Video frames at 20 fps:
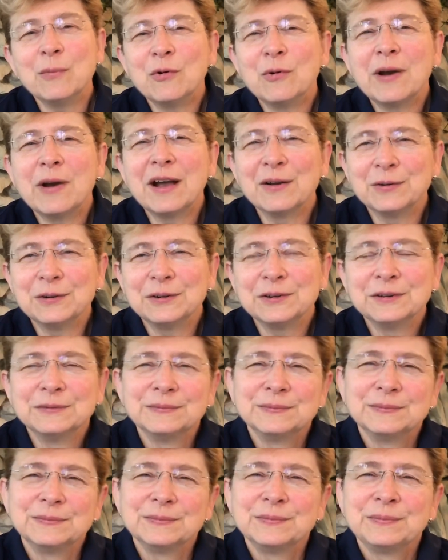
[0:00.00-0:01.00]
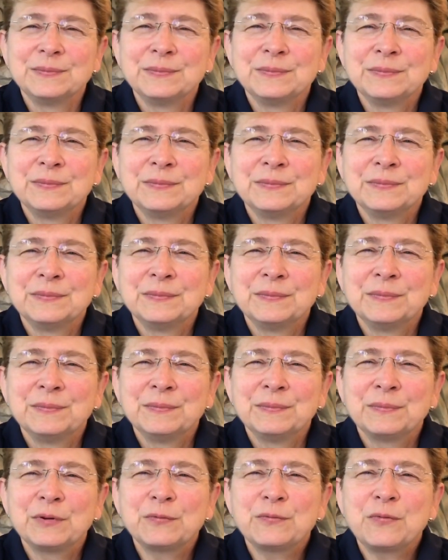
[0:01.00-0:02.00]
Around,
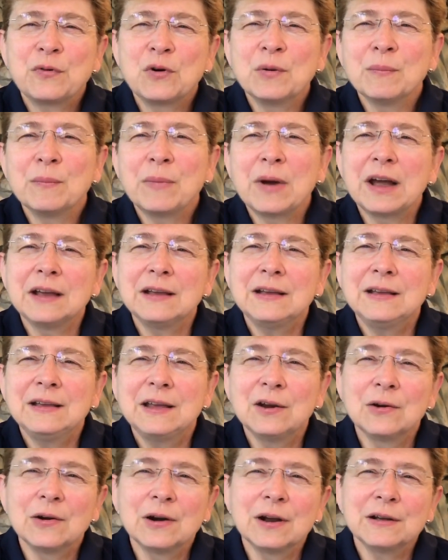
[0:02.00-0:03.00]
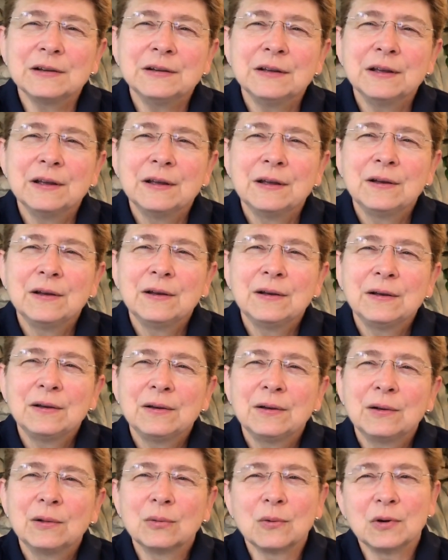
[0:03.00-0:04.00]
performed by Kira
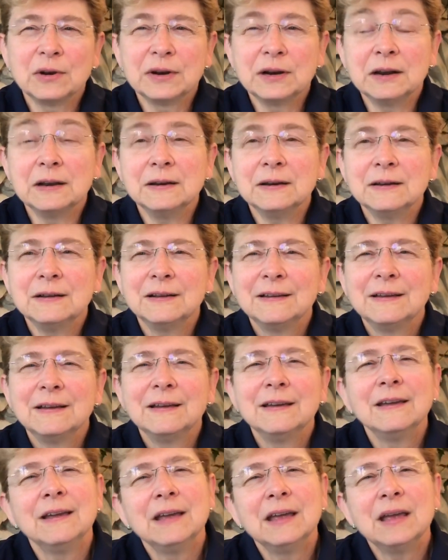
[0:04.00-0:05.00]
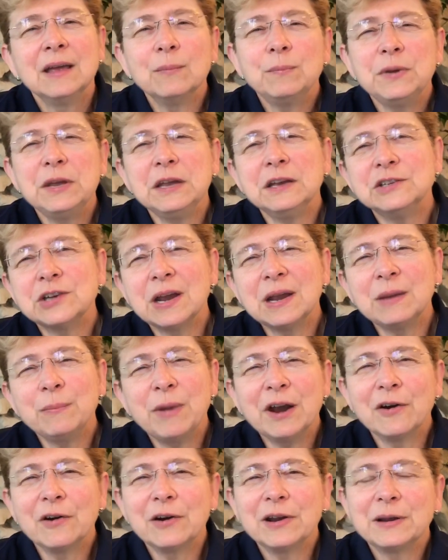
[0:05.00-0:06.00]
Galoyan and PJ
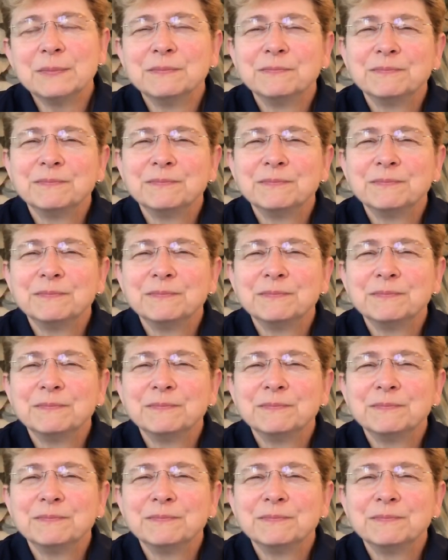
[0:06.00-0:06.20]
Perry.